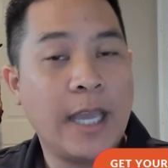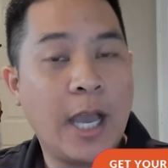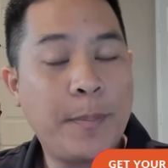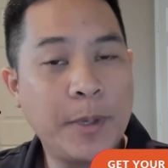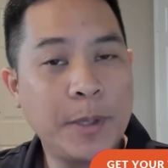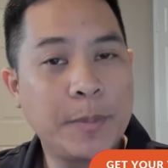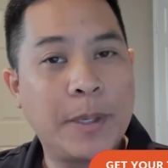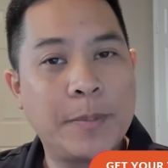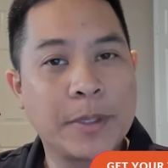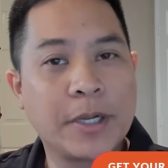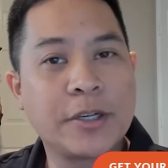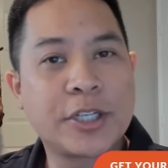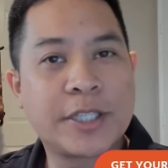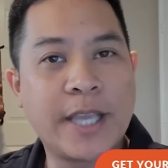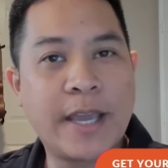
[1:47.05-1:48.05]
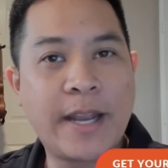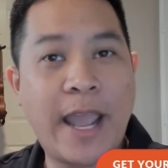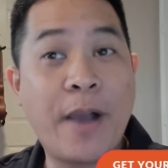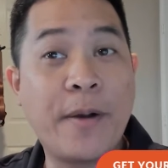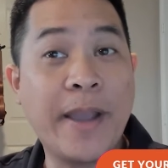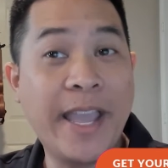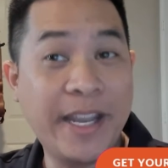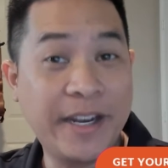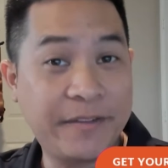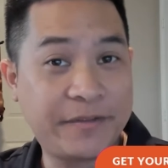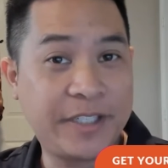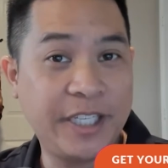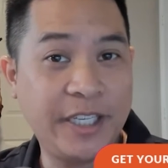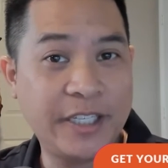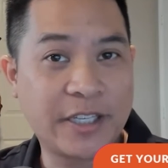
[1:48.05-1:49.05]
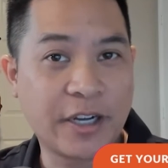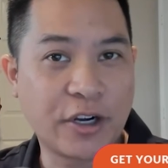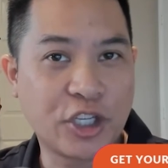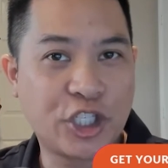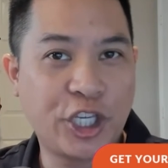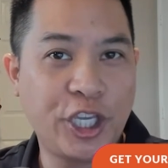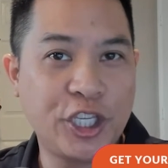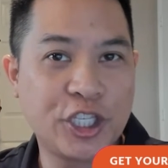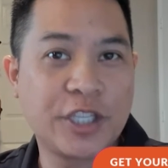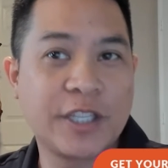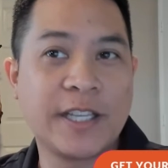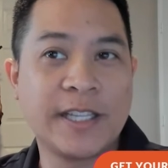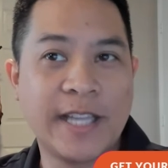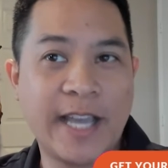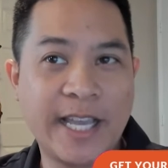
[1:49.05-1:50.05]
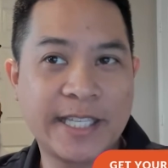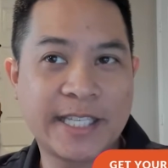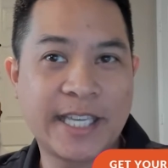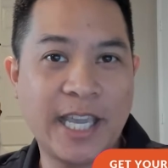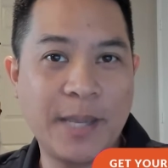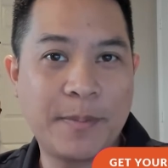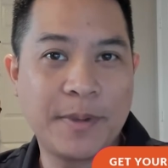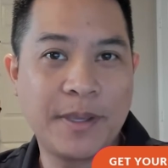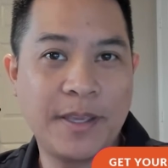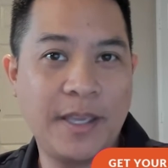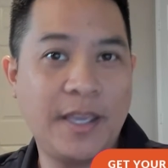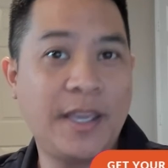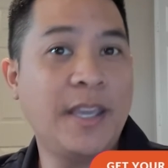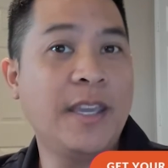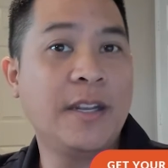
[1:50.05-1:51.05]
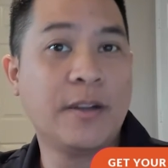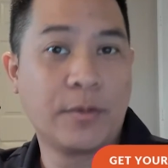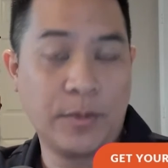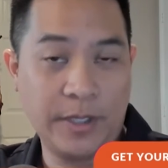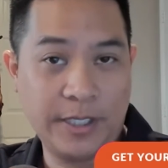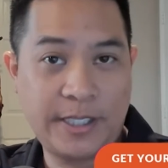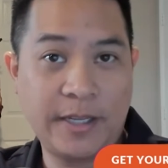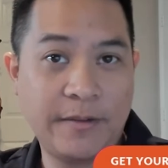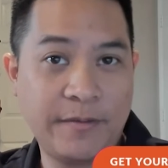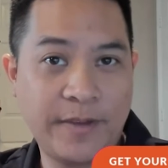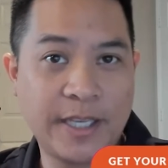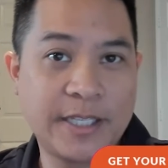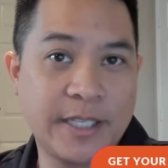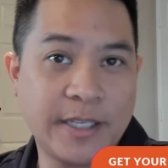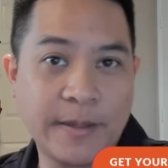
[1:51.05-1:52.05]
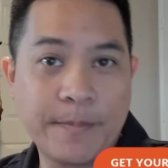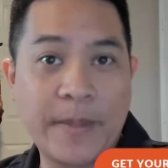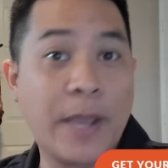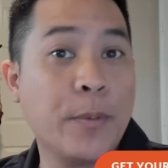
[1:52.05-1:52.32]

helping people to understand how NFTs are changing the landscape in real estate investing.